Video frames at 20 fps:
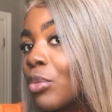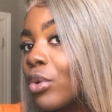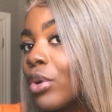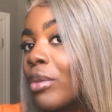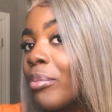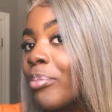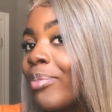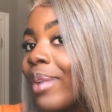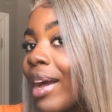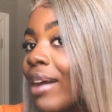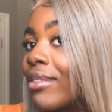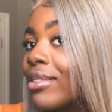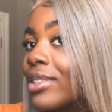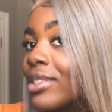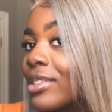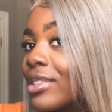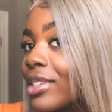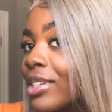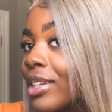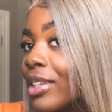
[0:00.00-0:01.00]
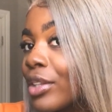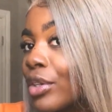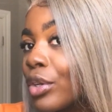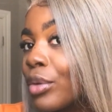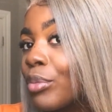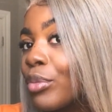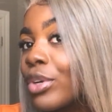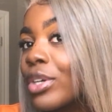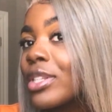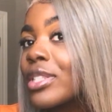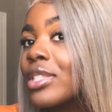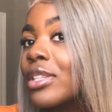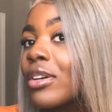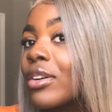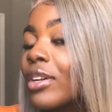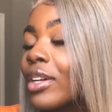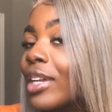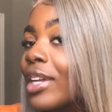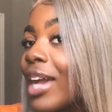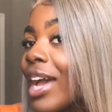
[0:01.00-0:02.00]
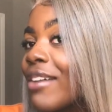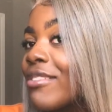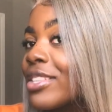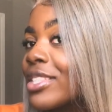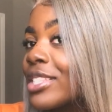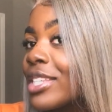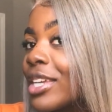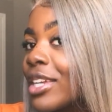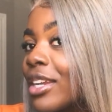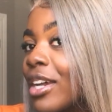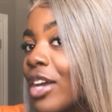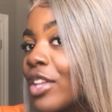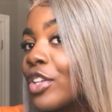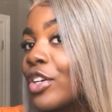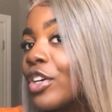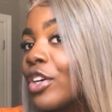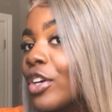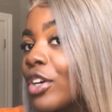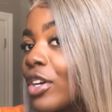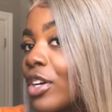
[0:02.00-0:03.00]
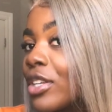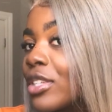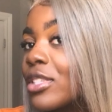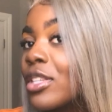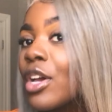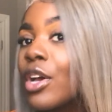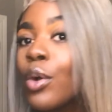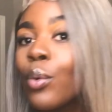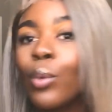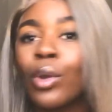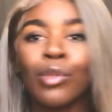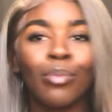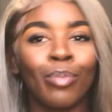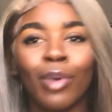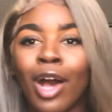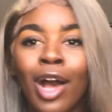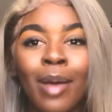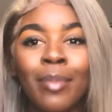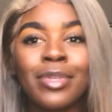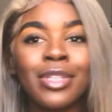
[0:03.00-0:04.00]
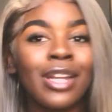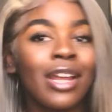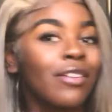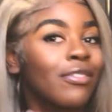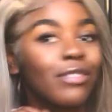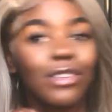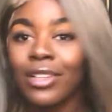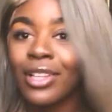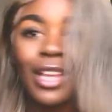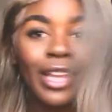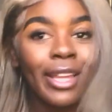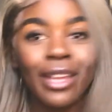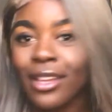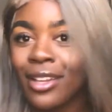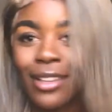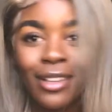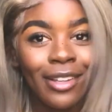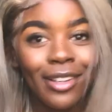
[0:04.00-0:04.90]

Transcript: more bouncy, a little more silky. I've seen other girls with bobs, and I feel like,